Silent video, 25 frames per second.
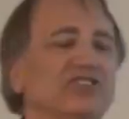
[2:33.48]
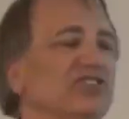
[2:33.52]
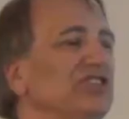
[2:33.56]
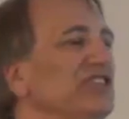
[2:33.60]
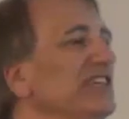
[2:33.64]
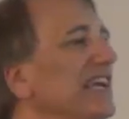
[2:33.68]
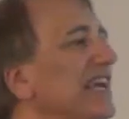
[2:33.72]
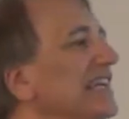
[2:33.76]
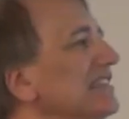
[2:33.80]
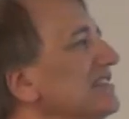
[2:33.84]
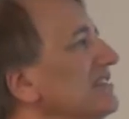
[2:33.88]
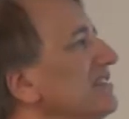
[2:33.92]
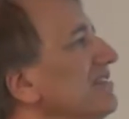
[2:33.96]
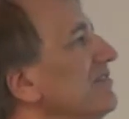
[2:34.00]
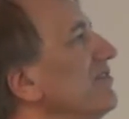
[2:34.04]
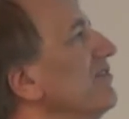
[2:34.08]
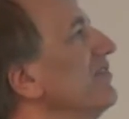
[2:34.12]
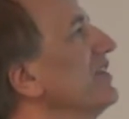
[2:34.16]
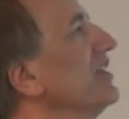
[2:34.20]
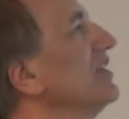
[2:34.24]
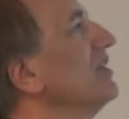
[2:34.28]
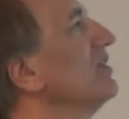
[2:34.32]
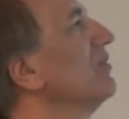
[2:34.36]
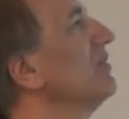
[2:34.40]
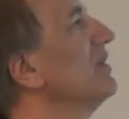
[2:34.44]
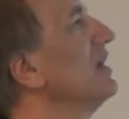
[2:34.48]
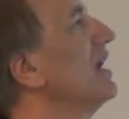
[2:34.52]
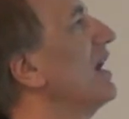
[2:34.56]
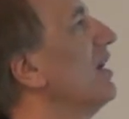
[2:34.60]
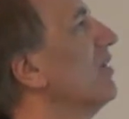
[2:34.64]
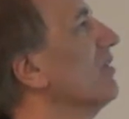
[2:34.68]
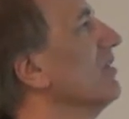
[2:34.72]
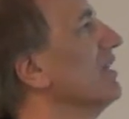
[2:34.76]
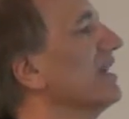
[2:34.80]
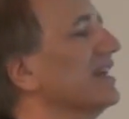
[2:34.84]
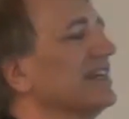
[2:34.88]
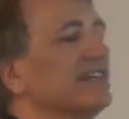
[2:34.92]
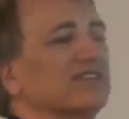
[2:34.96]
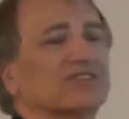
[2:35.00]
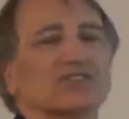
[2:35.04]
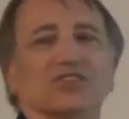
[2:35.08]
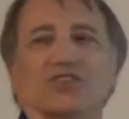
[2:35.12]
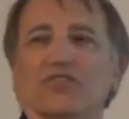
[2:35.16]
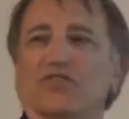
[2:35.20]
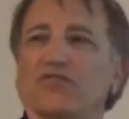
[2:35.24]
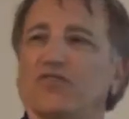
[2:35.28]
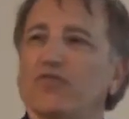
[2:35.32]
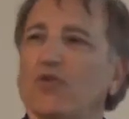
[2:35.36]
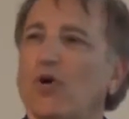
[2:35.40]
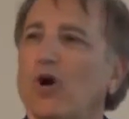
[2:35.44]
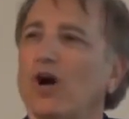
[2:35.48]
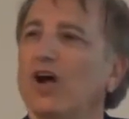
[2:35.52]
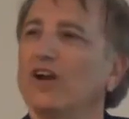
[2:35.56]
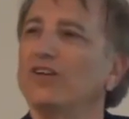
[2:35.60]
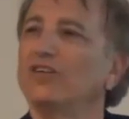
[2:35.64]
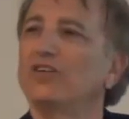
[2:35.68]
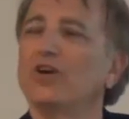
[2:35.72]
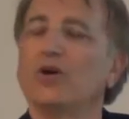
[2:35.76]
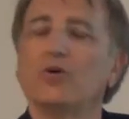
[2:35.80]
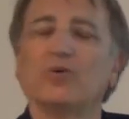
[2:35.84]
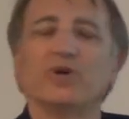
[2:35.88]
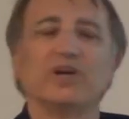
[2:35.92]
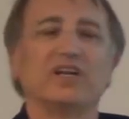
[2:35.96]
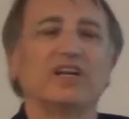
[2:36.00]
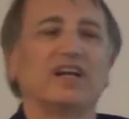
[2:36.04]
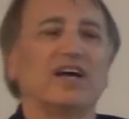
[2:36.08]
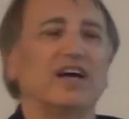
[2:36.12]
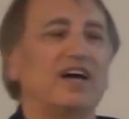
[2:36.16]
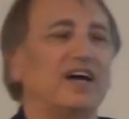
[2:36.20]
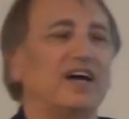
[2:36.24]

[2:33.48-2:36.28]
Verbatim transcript: And she has to figure it out. Like, is there fraud going